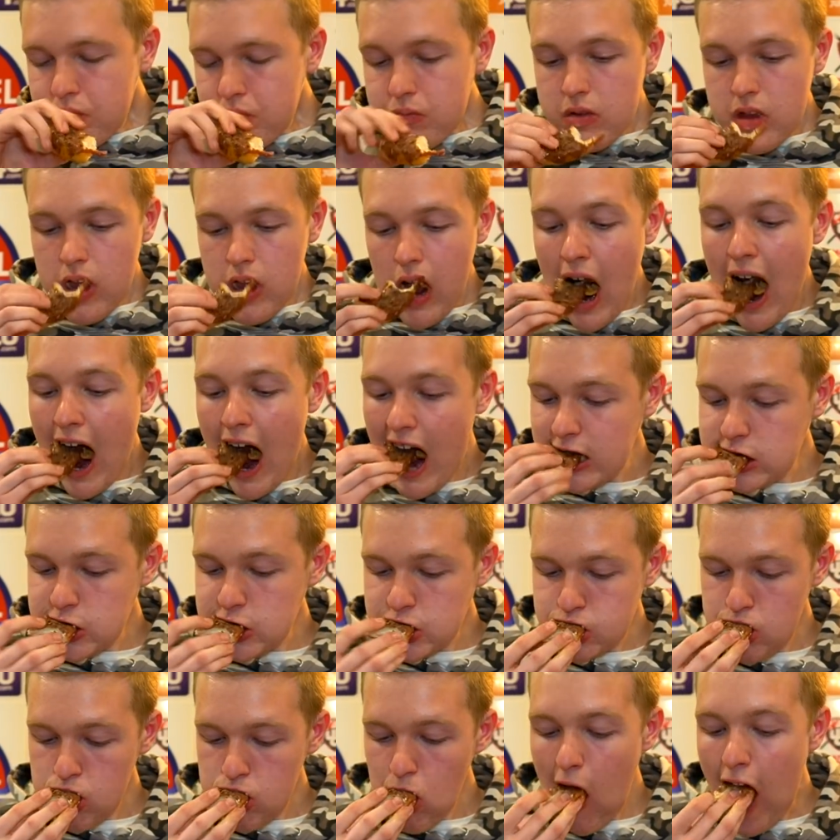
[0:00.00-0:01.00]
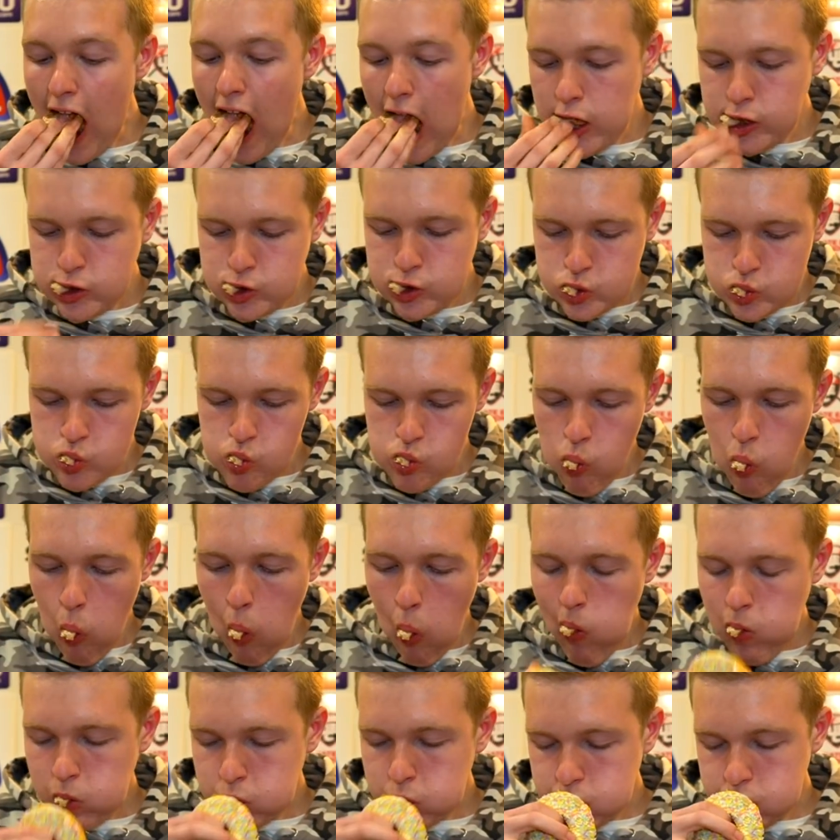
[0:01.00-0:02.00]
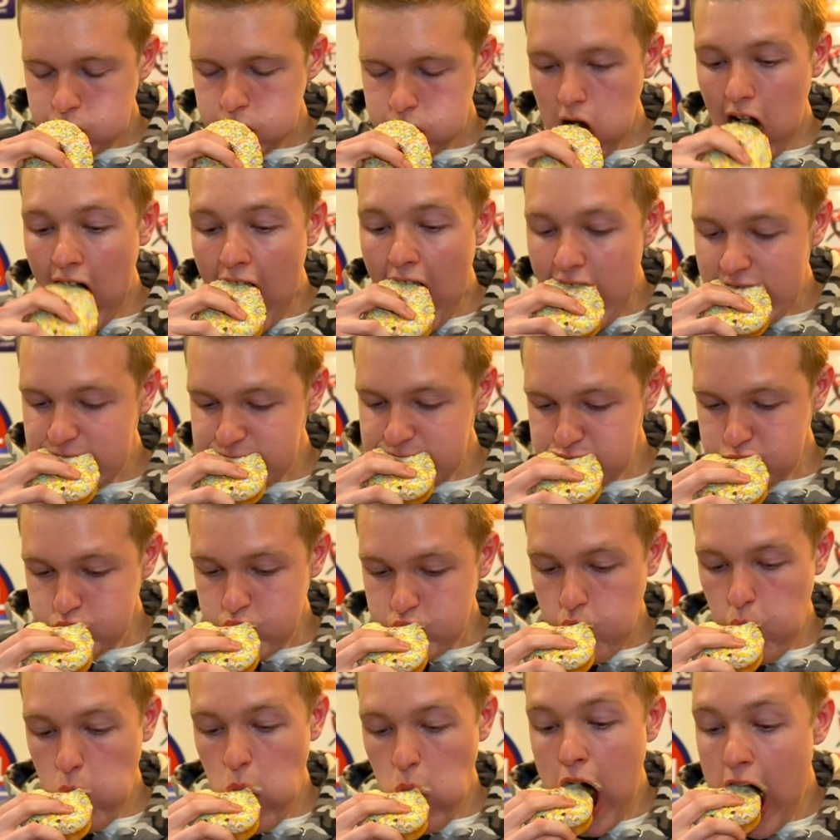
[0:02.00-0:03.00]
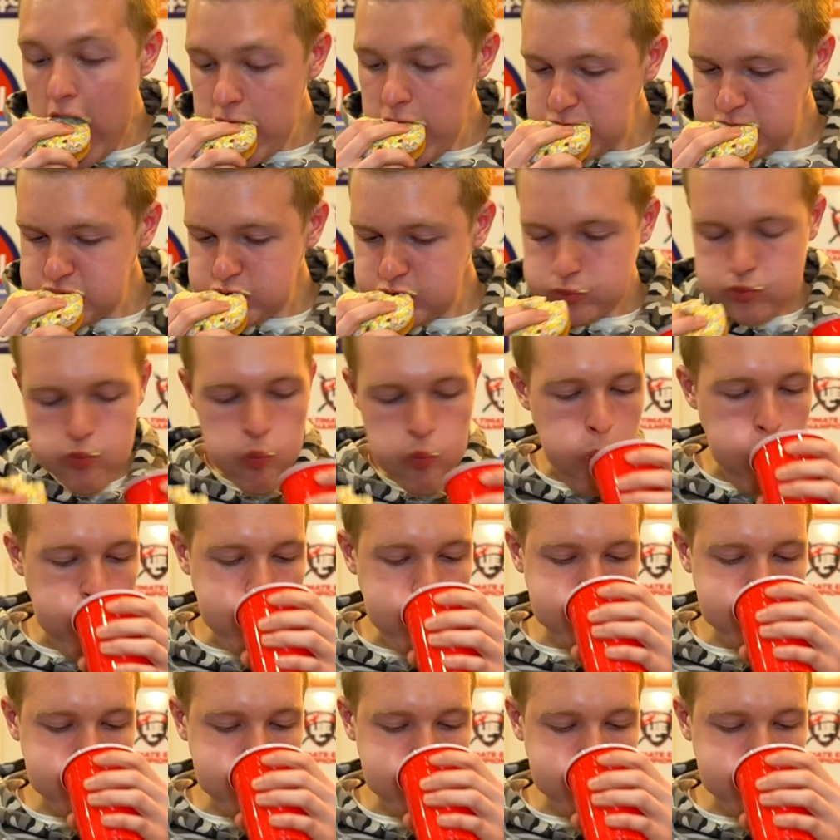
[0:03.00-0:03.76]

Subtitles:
it straight onto the donuts and eat it like that, or literally just squirt it straight into